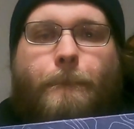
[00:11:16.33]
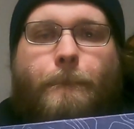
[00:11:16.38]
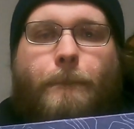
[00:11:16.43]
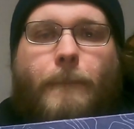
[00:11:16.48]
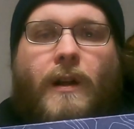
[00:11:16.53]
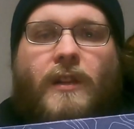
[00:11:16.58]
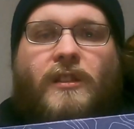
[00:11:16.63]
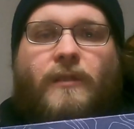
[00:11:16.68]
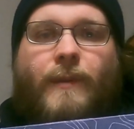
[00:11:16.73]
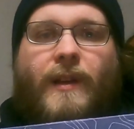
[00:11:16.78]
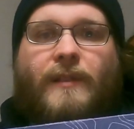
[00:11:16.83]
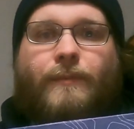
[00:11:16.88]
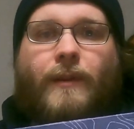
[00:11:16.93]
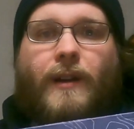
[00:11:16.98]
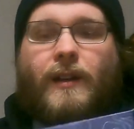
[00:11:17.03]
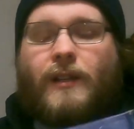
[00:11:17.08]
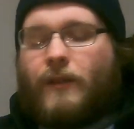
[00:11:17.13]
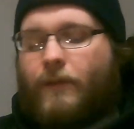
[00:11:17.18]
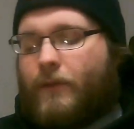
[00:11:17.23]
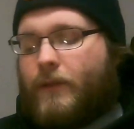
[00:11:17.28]
MonsterBass
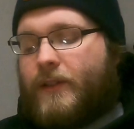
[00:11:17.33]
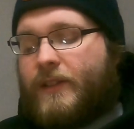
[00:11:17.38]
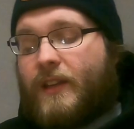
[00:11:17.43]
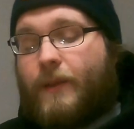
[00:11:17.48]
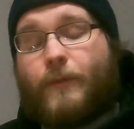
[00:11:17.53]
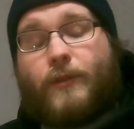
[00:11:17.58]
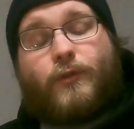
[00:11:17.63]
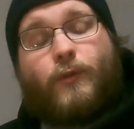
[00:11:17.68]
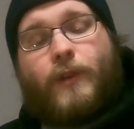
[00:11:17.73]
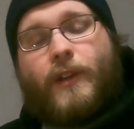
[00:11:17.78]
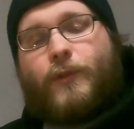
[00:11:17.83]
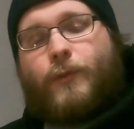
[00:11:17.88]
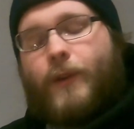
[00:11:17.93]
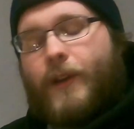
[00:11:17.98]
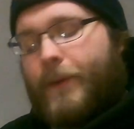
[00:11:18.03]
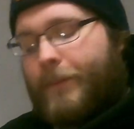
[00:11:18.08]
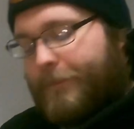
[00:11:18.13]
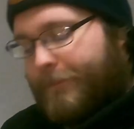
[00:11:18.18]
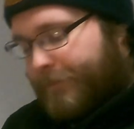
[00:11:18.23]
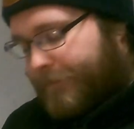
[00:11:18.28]
box for December
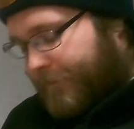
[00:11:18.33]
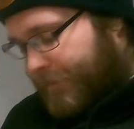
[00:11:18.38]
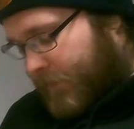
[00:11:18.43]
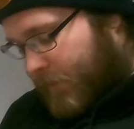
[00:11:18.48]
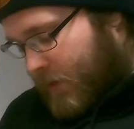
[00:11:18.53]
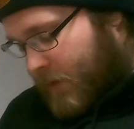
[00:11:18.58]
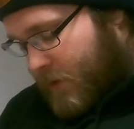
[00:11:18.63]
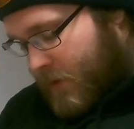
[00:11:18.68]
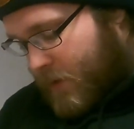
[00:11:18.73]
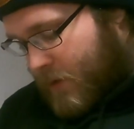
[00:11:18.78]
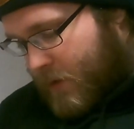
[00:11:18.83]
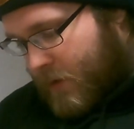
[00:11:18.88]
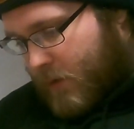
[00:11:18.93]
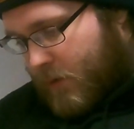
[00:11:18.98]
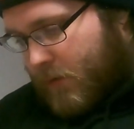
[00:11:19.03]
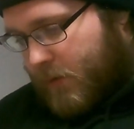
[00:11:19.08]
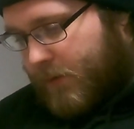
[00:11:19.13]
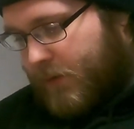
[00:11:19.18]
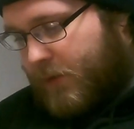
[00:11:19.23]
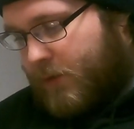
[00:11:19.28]
2020.
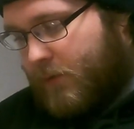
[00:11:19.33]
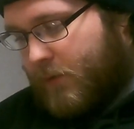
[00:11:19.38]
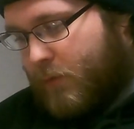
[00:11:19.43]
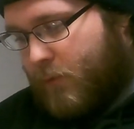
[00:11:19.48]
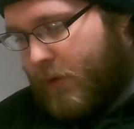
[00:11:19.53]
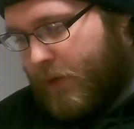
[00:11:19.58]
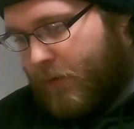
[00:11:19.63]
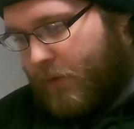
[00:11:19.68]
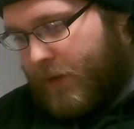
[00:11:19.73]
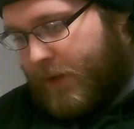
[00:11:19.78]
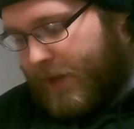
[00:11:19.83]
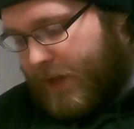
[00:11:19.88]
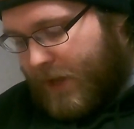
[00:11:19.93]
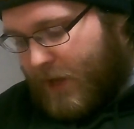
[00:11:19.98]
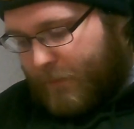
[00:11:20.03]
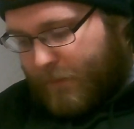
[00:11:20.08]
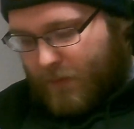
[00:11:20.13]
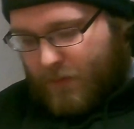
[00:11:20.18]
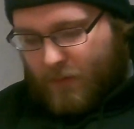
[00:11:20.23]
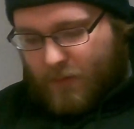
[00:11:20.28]
Let's do a quick recap.